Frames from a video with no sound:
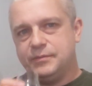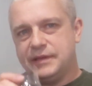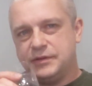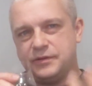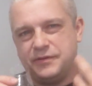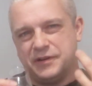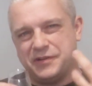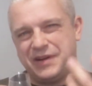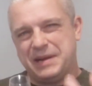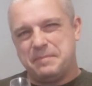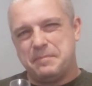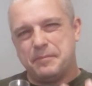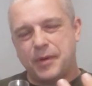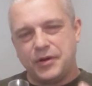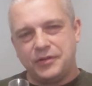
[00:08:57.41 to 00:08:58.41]
They don't have a
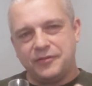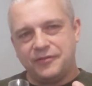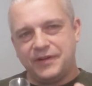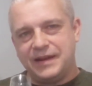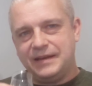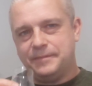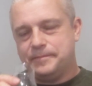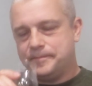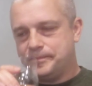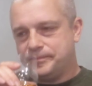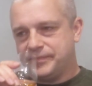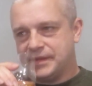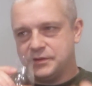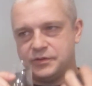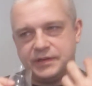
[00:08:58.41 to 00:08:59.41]
great mouth feel,
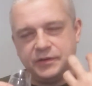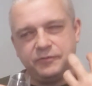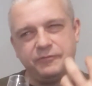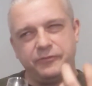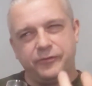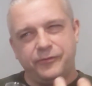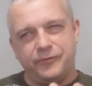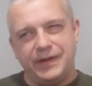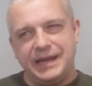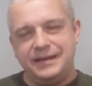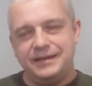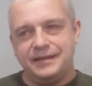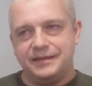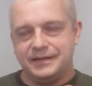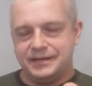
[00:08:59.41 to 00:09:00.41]
so they don't feel